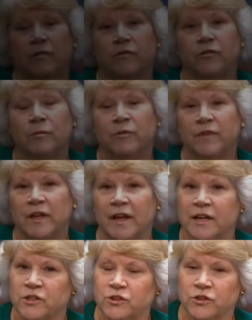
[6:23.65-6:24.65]
Some of the
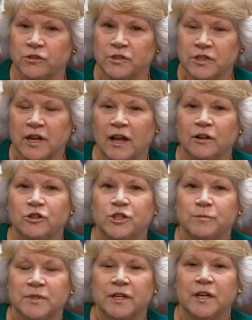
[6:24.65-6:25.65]
external
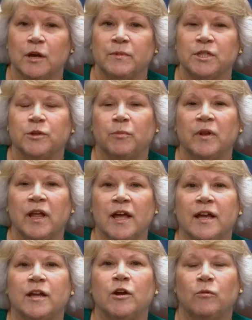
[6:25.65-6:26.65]
scholarships that come into
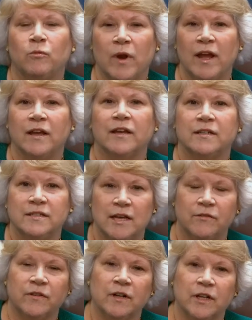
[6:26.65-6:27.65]
play, rank can
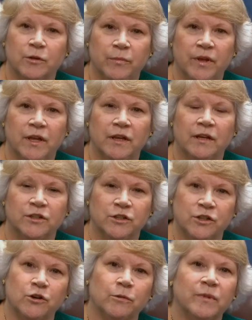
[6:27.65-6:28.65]
definitely be a
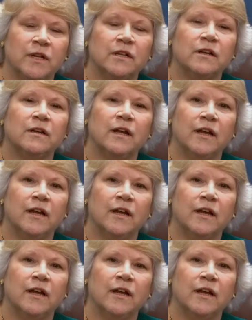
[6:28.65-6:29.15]
determinant.